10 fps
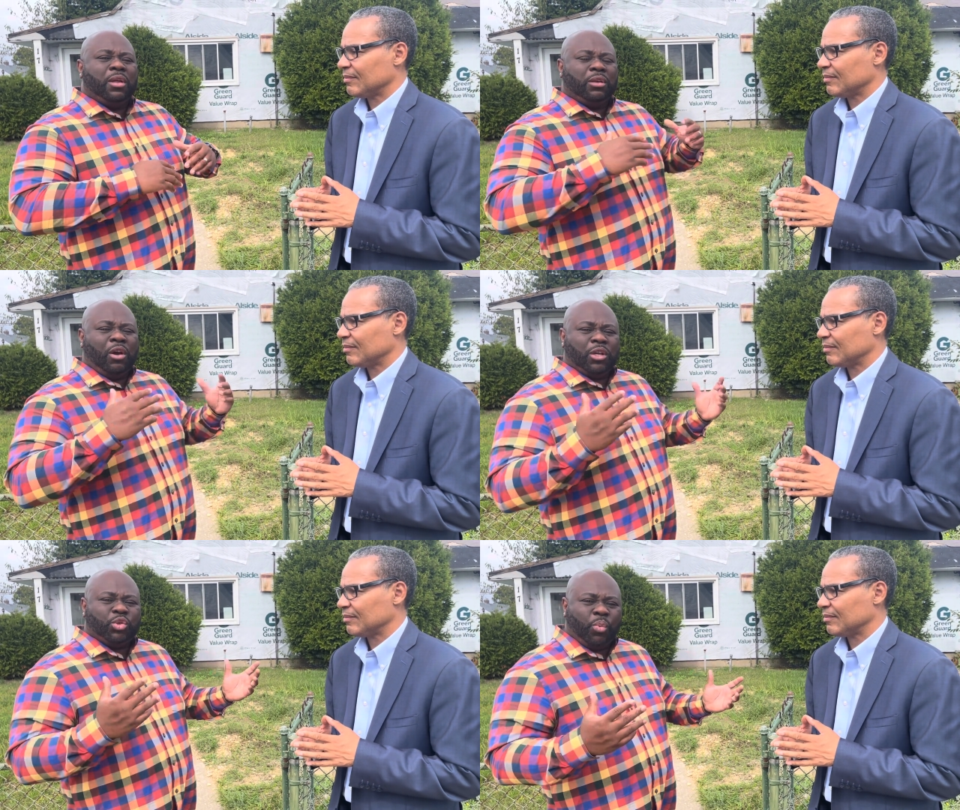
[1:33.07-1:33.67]

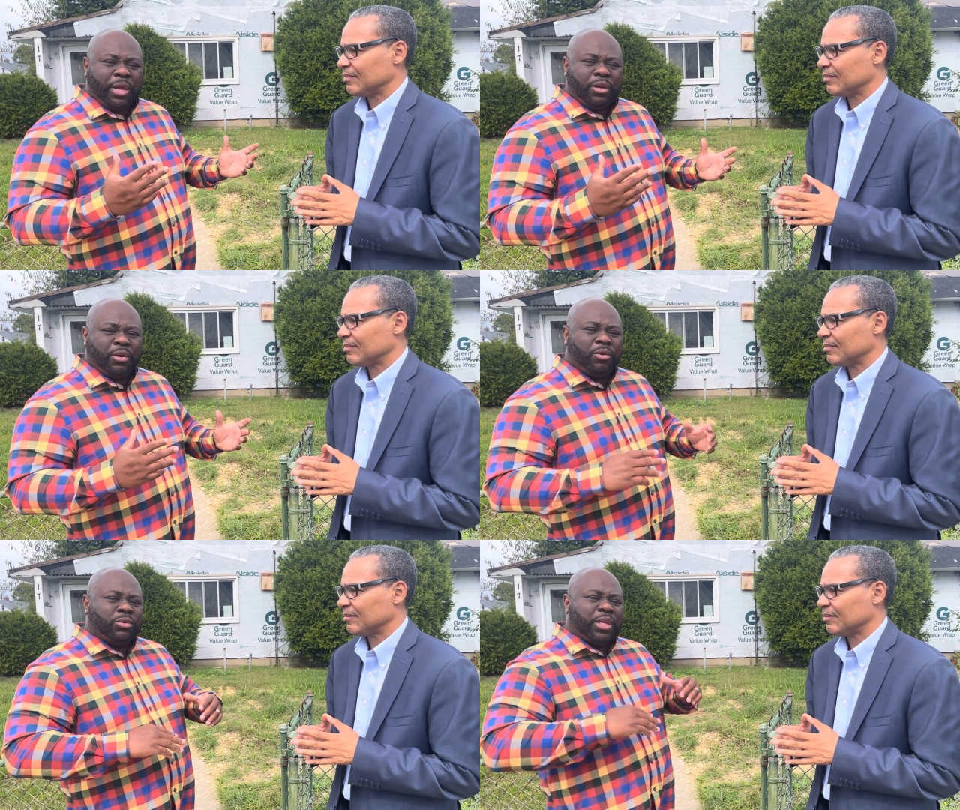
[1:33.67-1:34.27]
Speaker 1: large
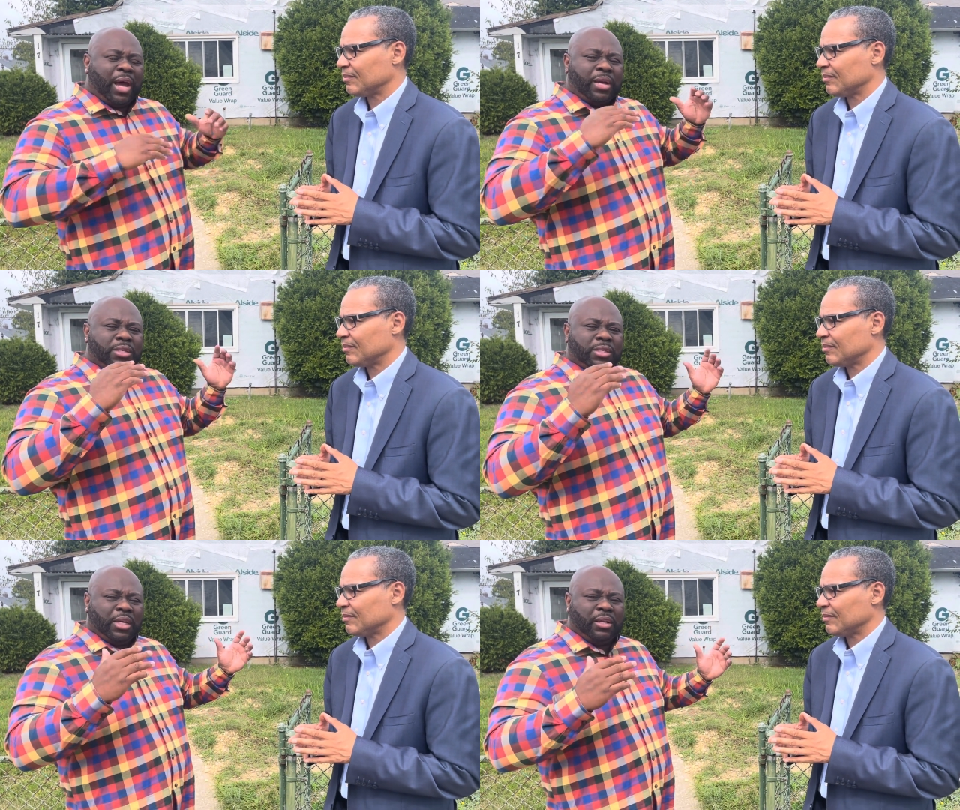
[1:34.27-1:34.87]
windows, high
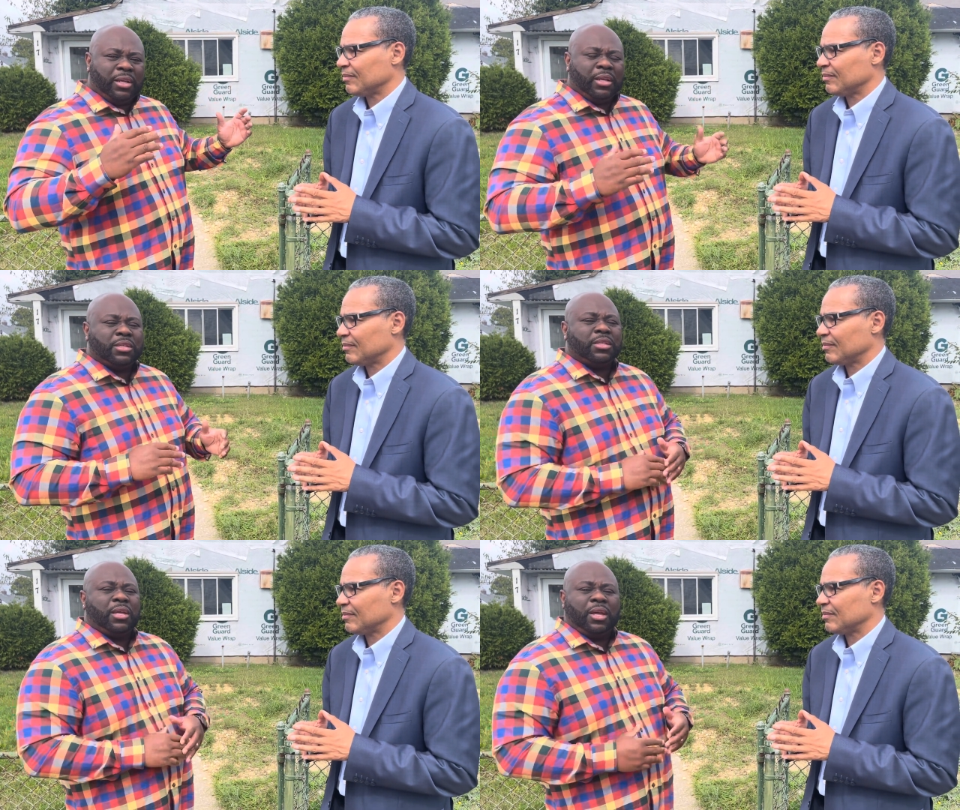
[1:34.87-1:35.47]
ceilings,